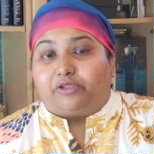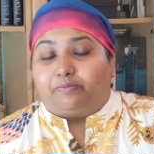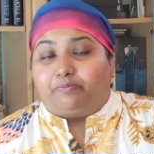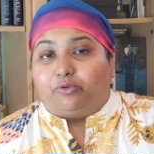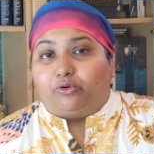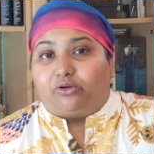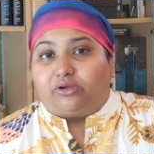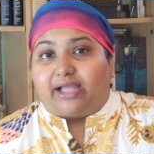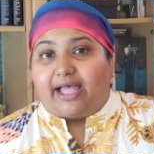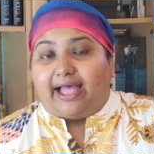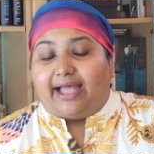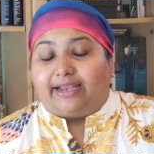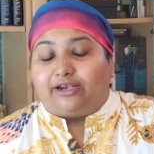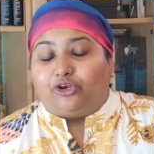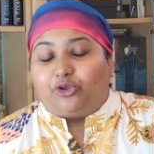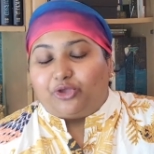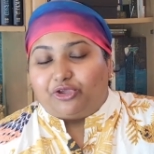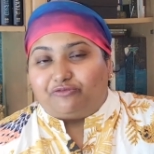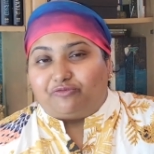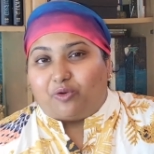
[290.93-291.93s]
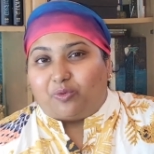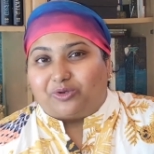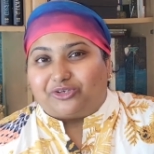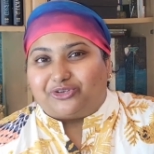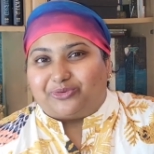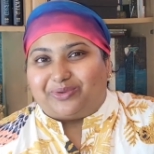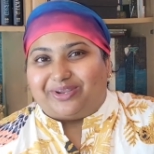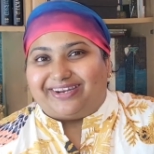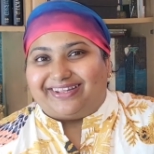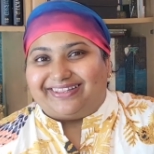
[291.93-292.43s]
book, and looking forward
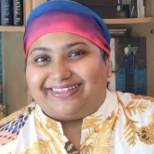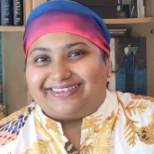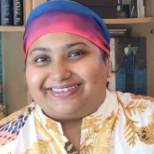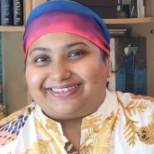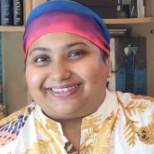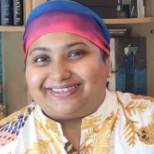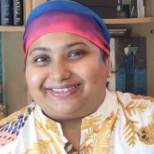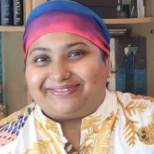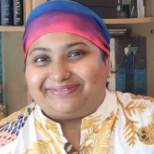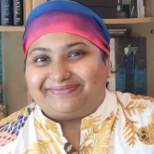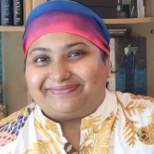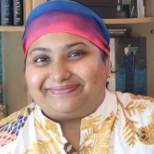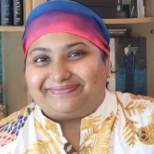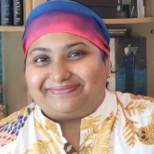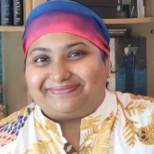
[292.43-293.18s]
to reading this.